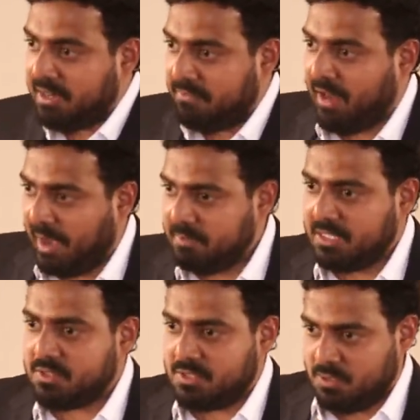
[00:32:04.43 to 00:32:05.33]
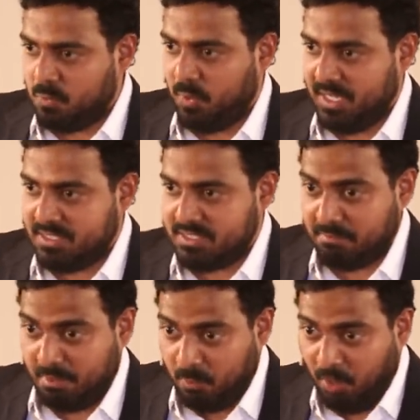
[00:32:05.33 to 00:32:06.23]
and it flapped its wings,
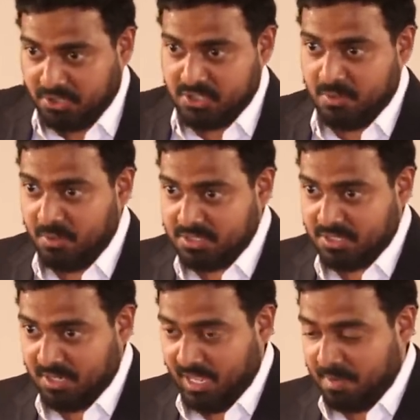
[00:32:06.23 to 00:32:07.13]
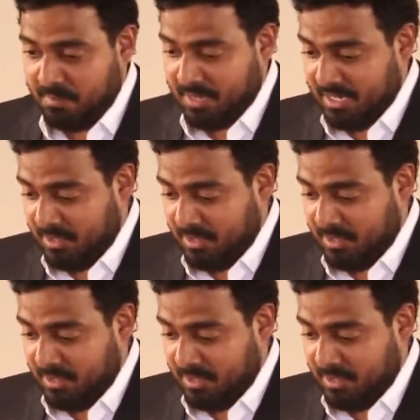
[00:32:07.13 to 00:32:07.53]
and we were watching what's going to happen,